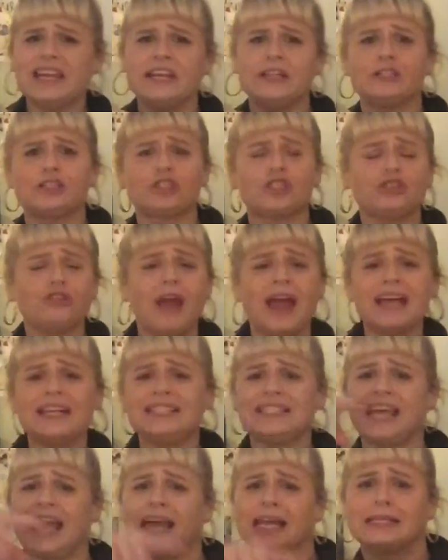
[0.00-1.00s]
in
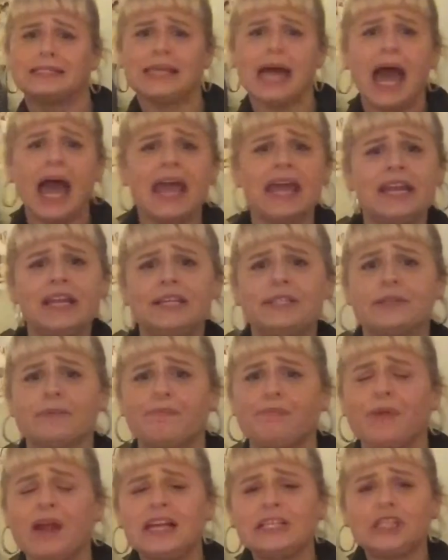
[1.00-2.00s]
stress, anxiety,
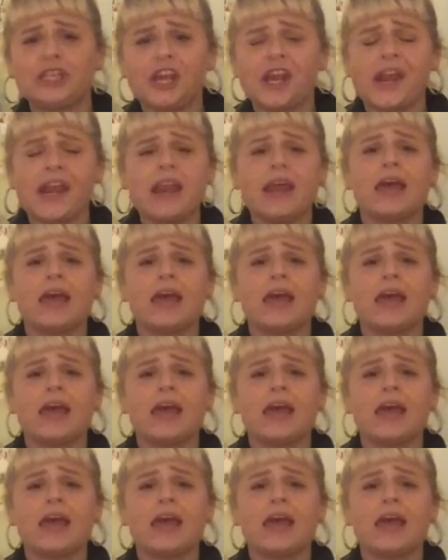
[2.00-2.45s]
depression,